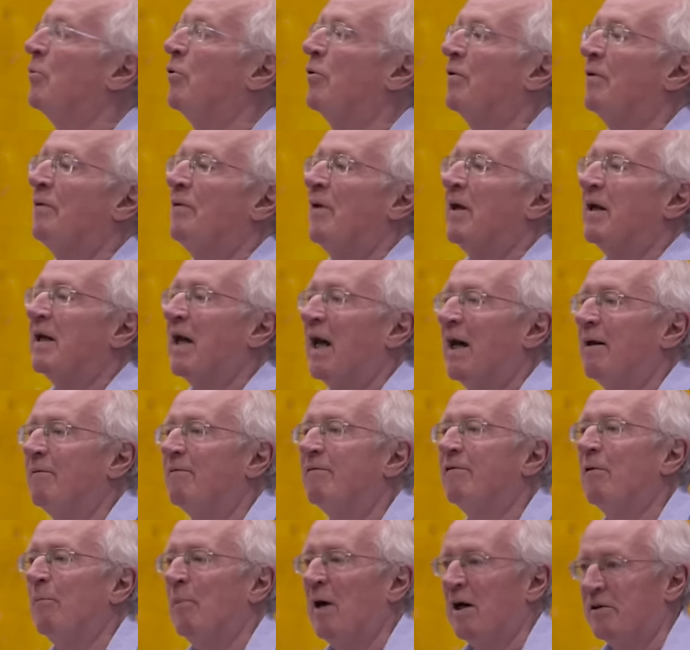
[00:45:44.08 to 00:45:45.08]
more than they can
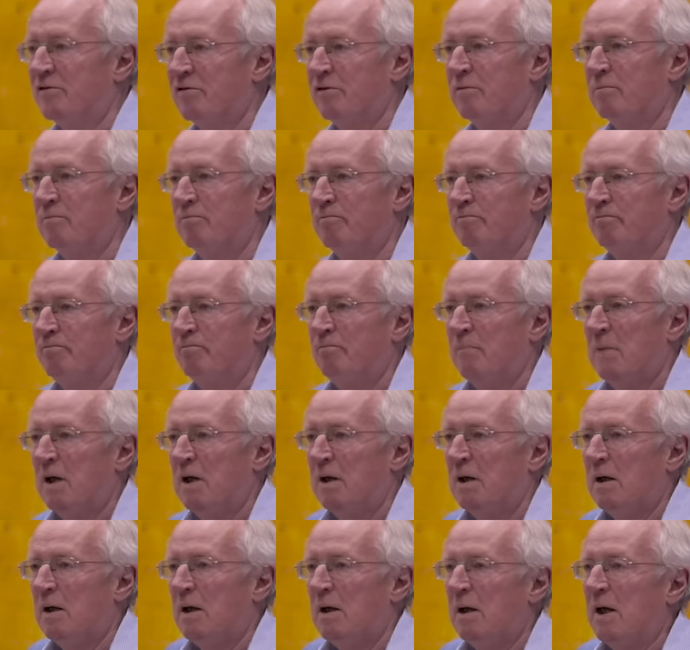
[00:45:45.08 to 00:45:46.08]
from us.
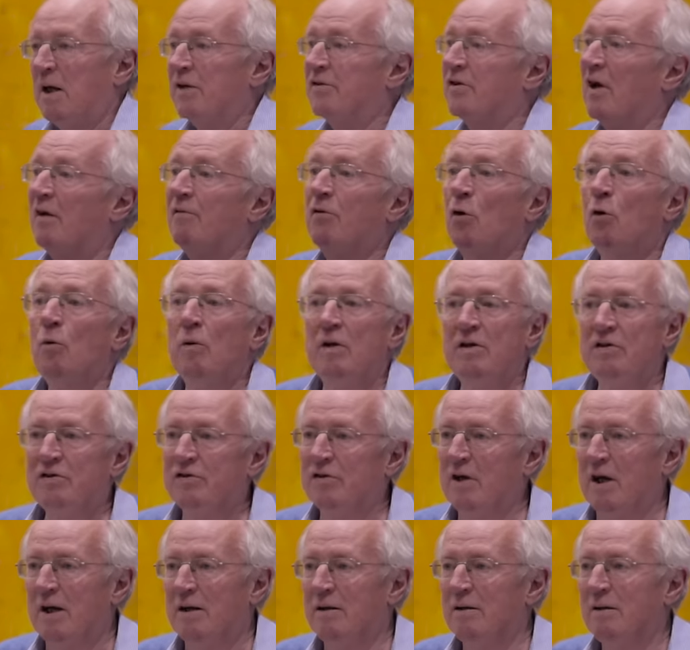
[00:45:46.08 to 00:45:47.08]
As I've always
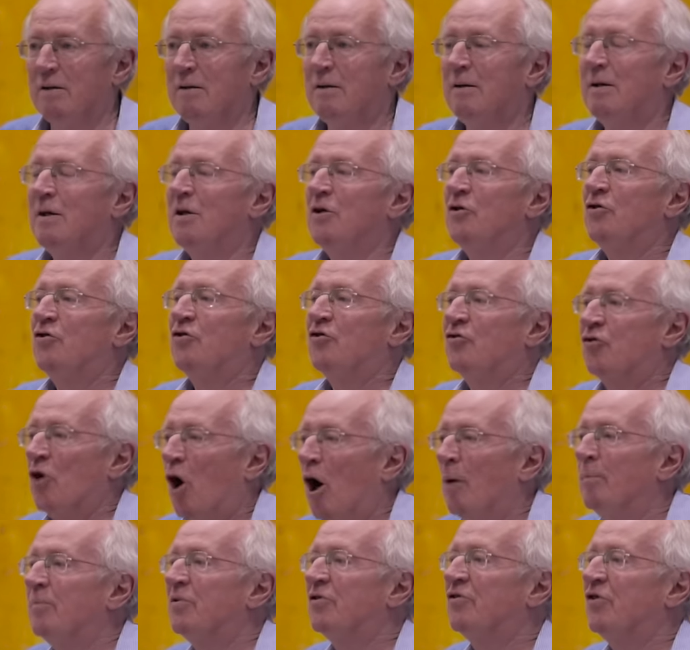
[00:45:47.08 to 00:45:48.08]
said,
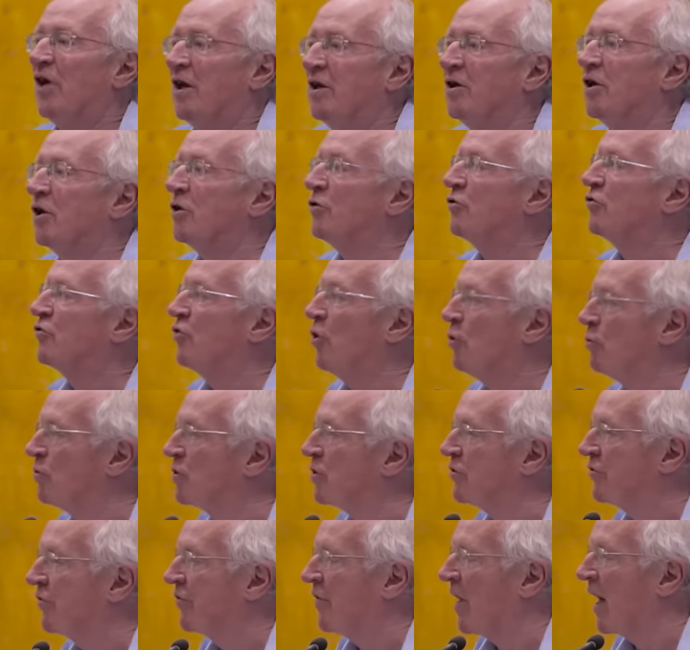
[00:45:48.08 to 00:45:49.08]
stop sending
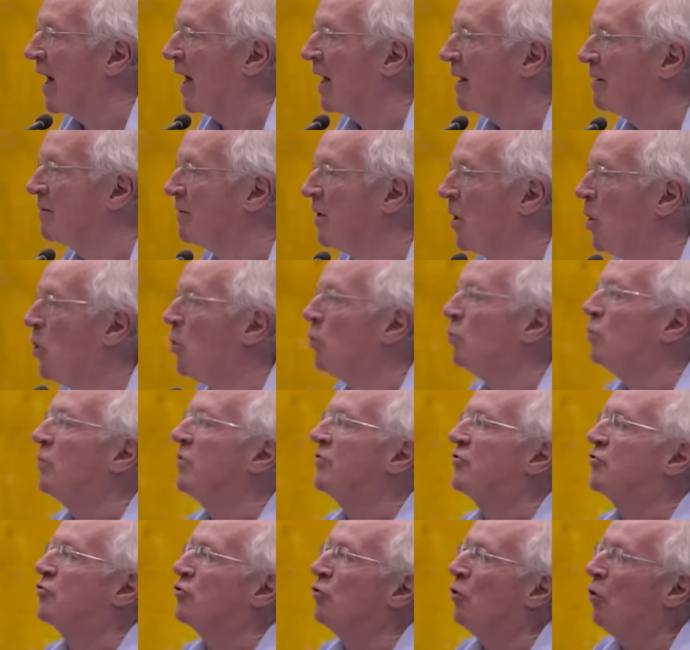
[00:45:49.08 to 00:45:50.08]
soldiers there.
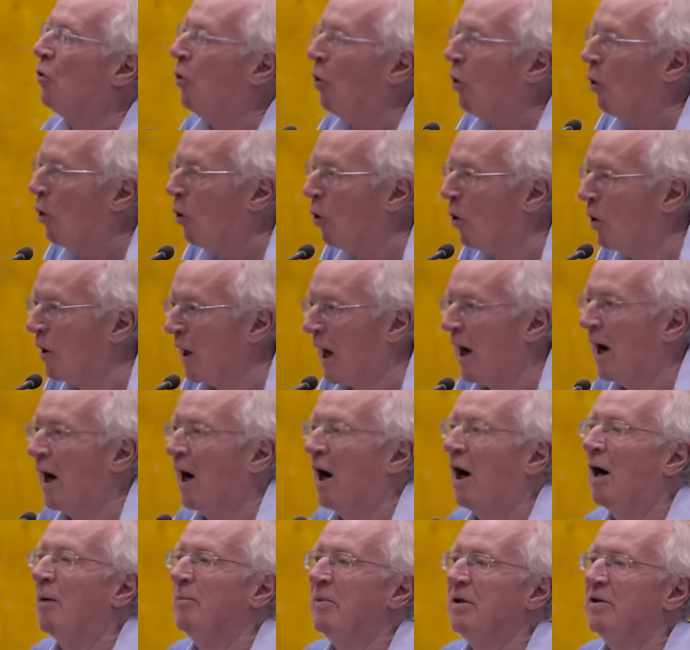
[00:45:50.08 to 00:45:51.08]
Withdraw all our
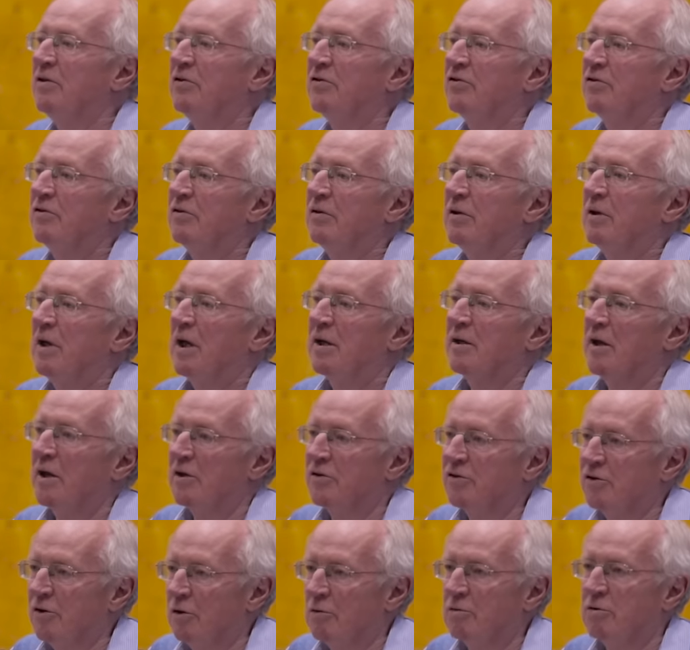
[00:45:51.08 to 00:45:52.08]
armies and
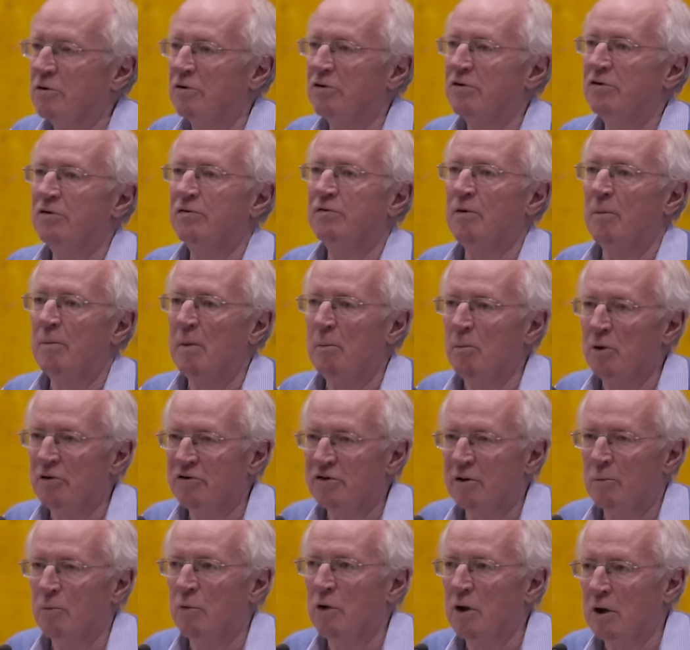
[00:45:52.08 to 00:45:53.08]
our soldiers from the
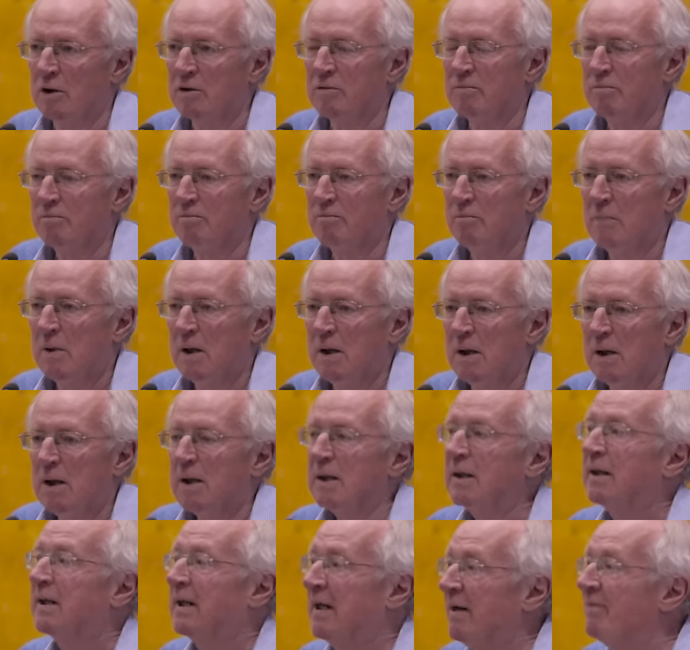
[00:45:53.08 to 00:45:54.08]
Muslim world.
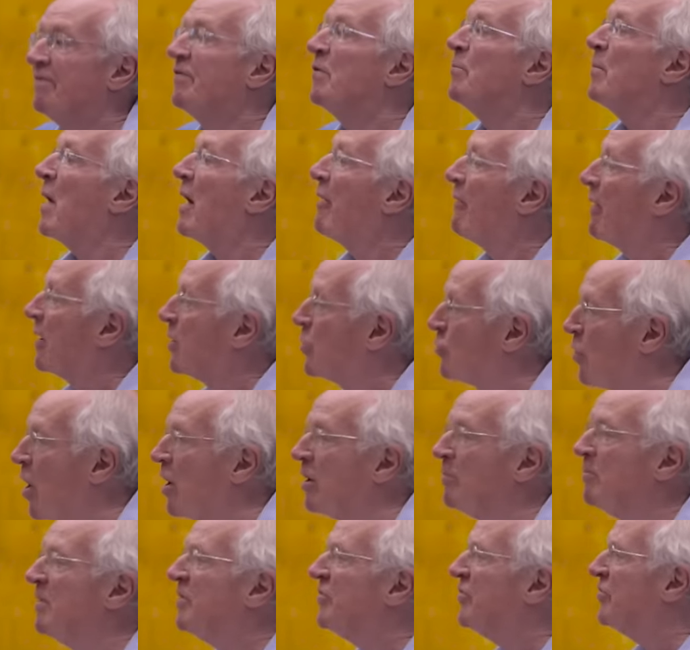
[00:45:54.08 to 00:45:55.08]
Give them our
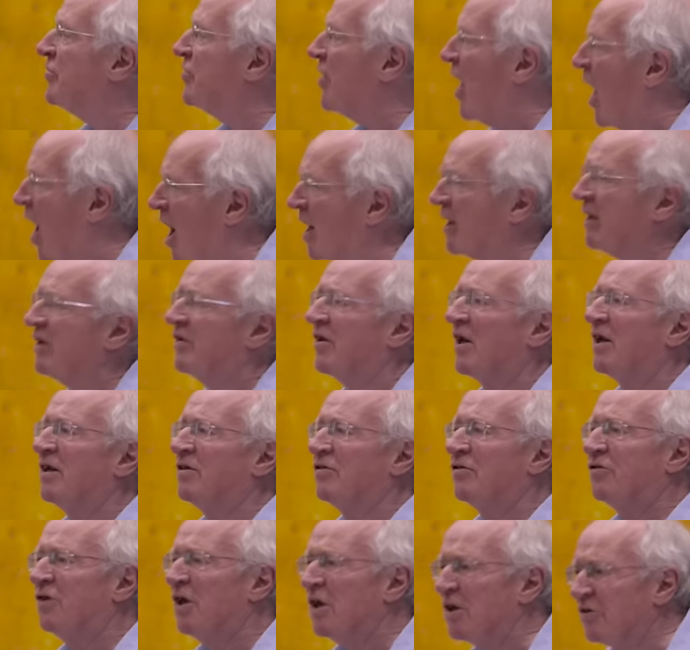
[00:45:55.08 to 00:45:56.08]
agronomists,
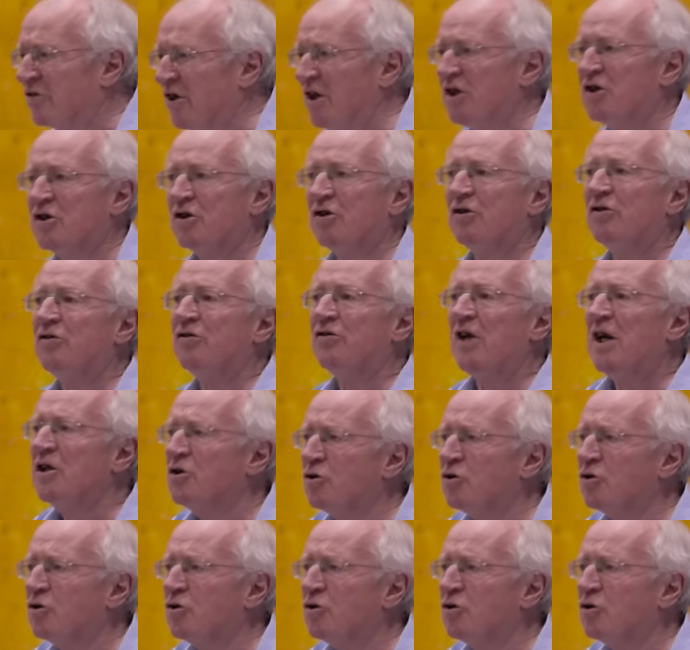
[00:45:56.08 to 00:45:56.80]
architects, teachers,